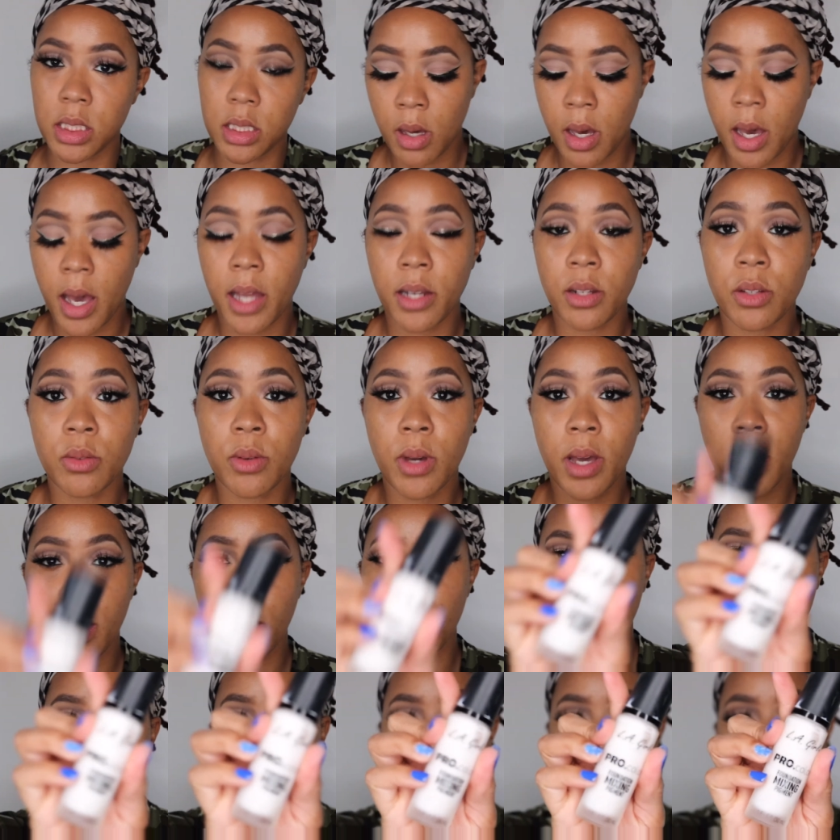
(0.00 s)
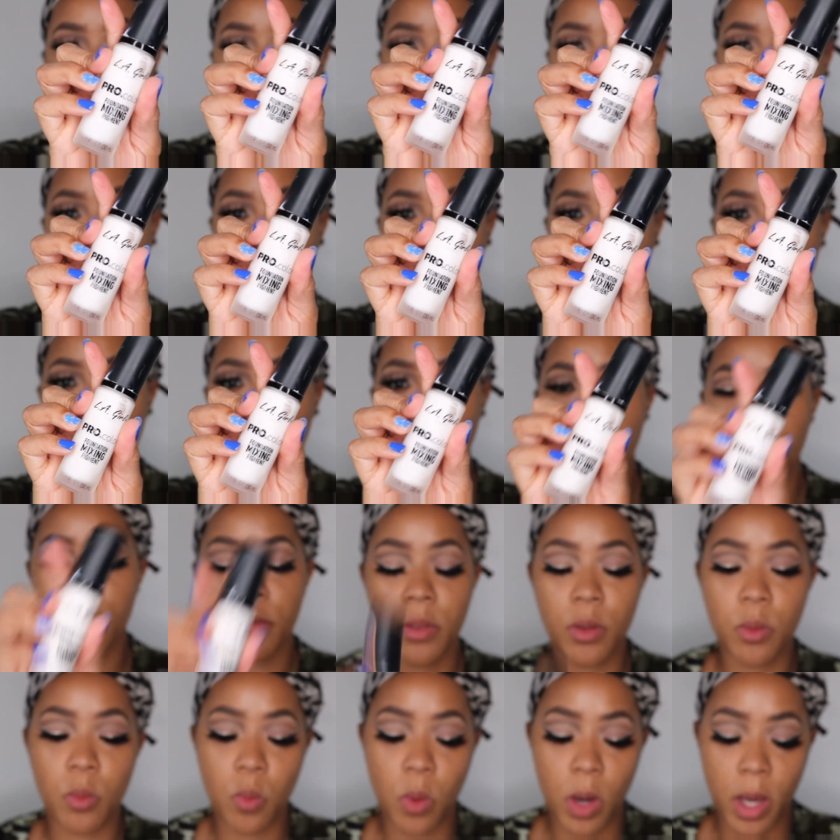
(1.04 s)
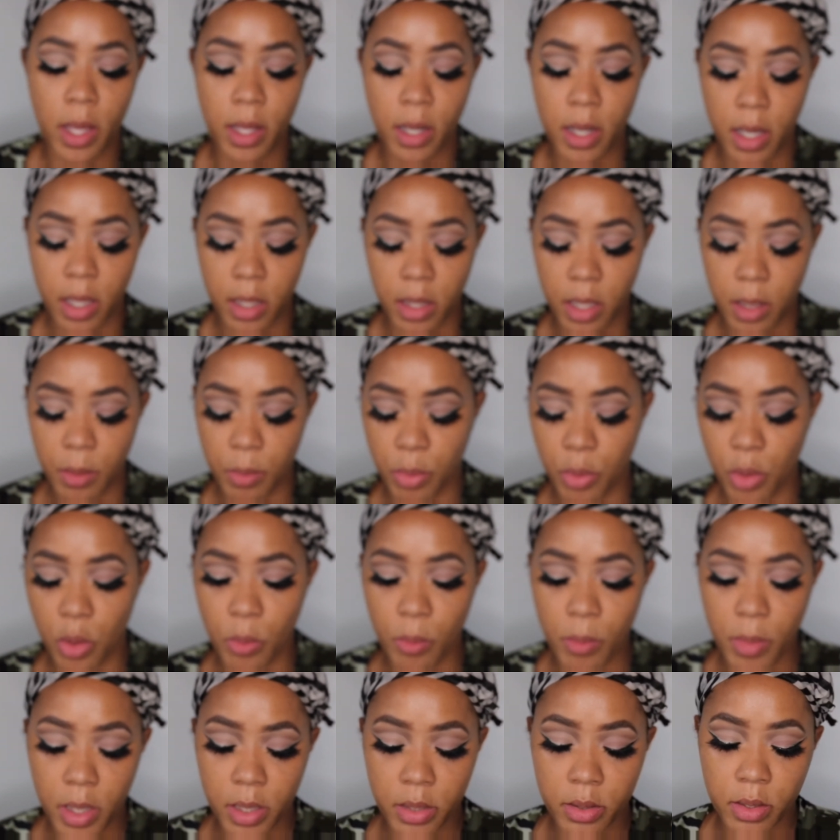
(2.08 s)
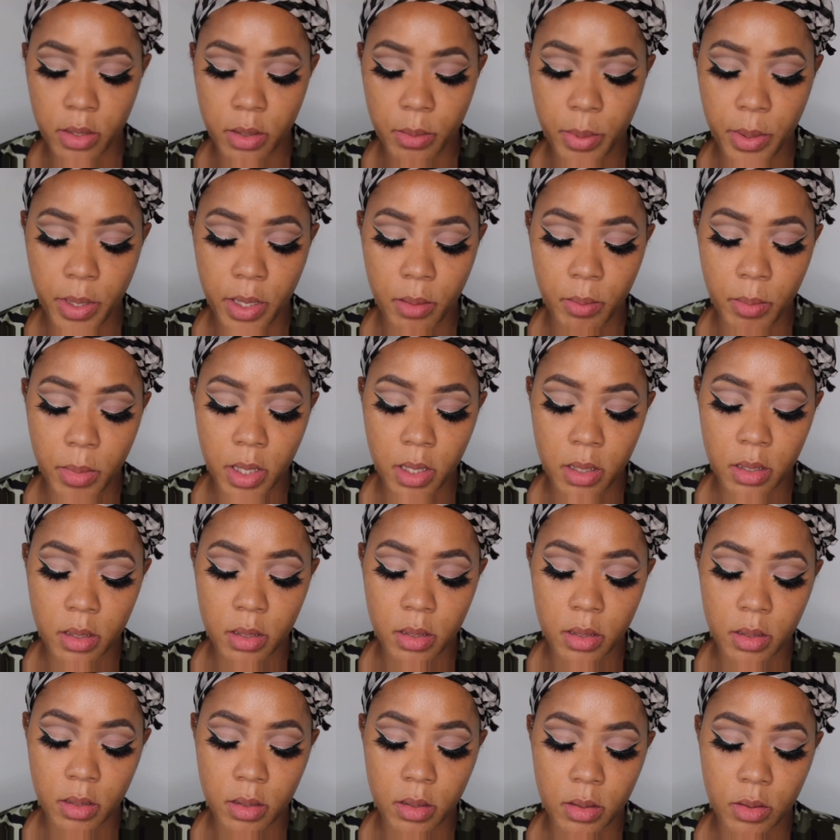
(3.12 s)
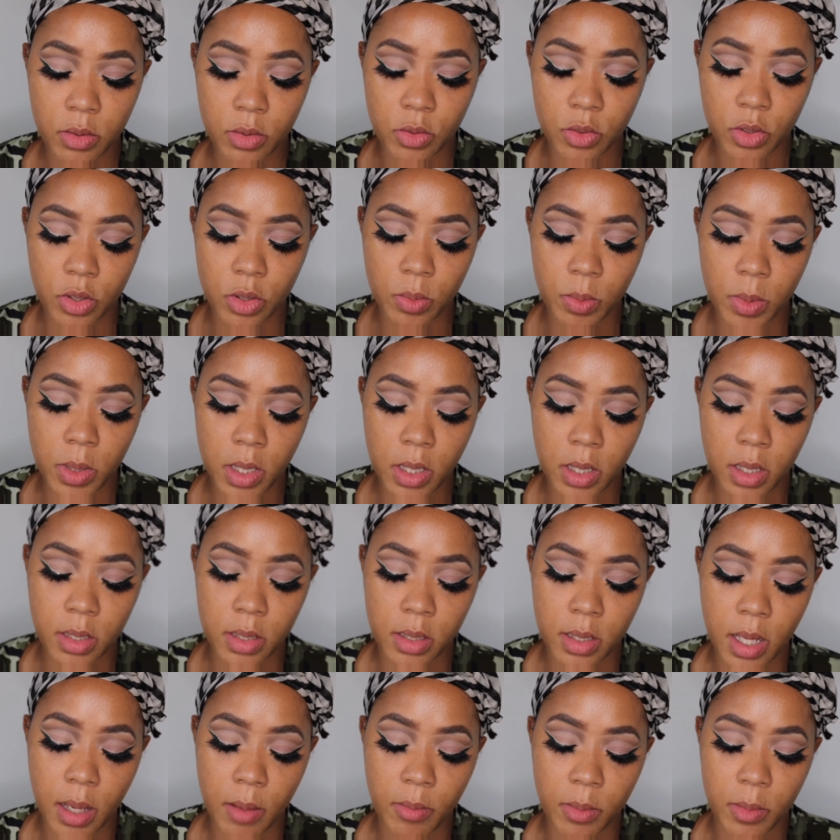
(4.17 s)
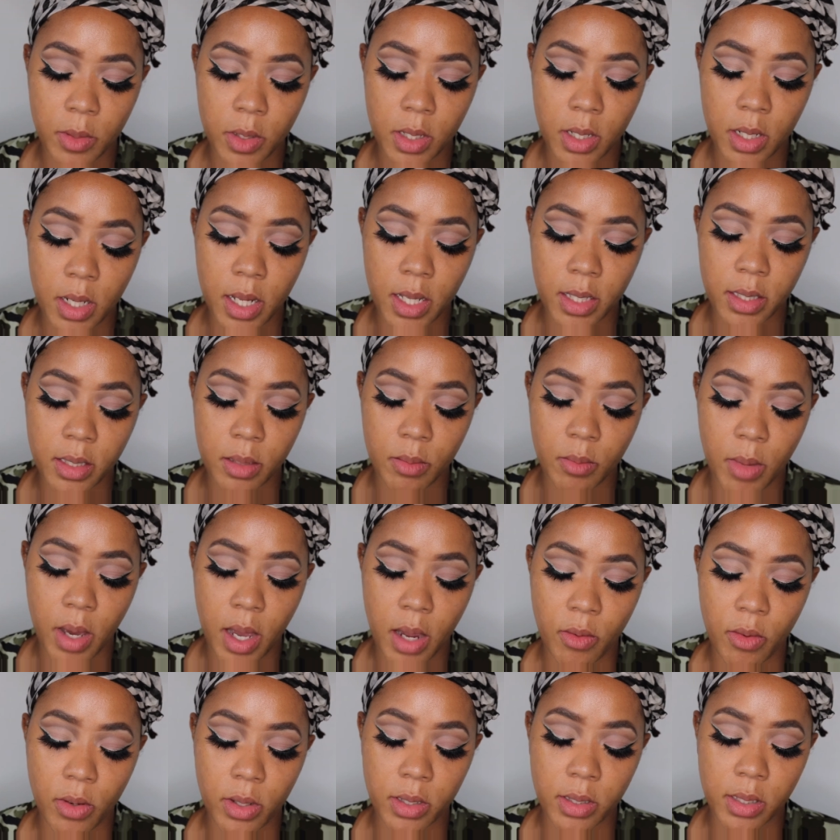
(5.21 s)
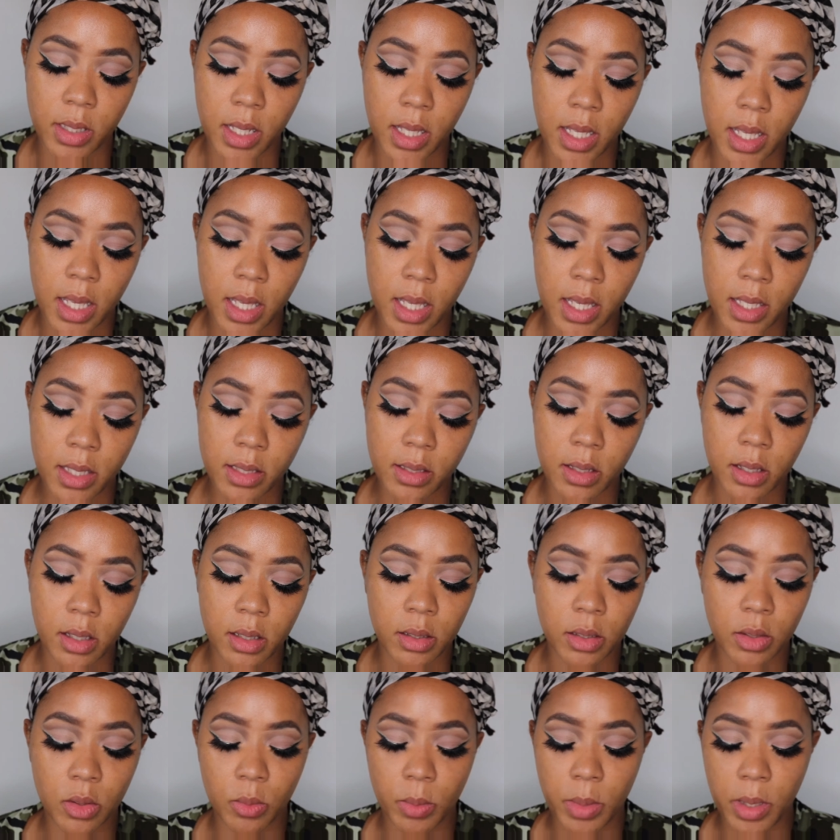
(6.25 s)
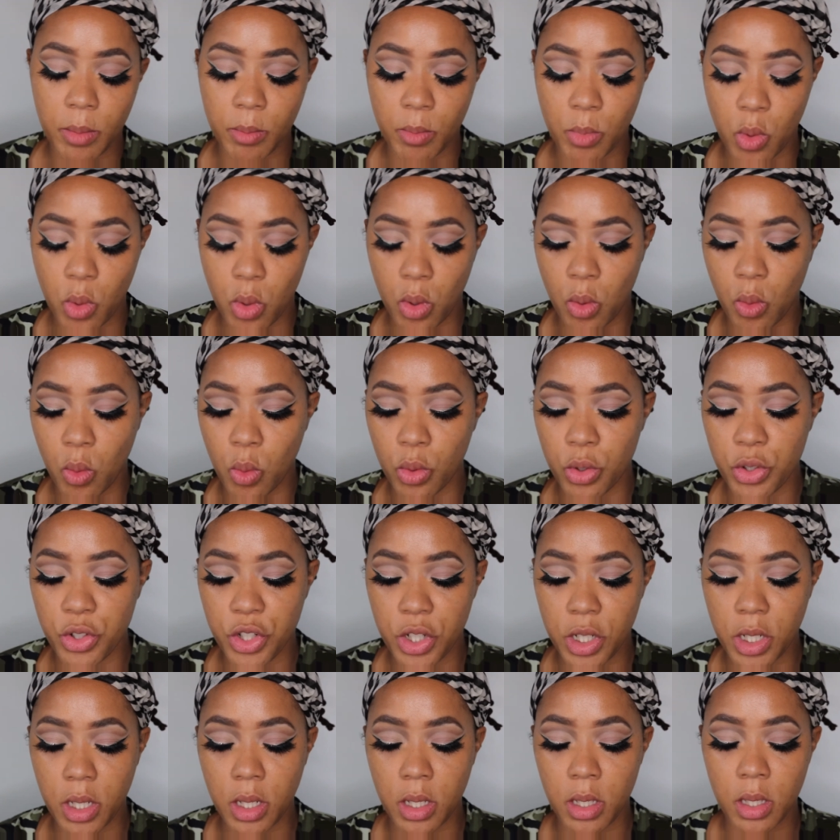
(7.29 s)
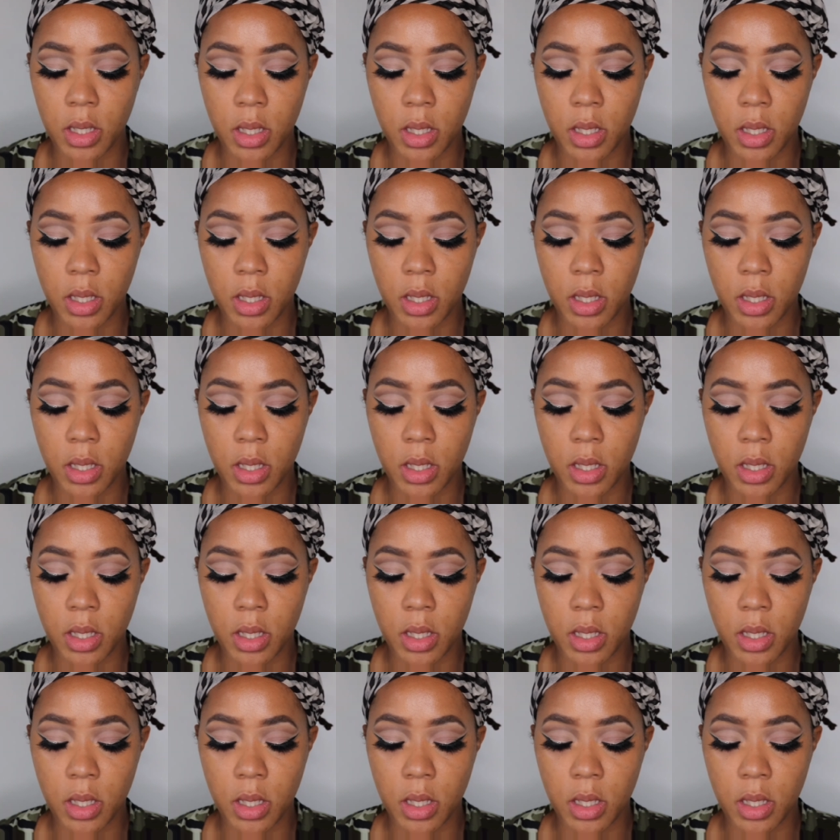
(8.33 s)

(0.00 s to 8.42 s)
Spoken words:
I do add 1 pump of the white LA Pro Mixer pigment, just because that Myrics is a little bit more orangey.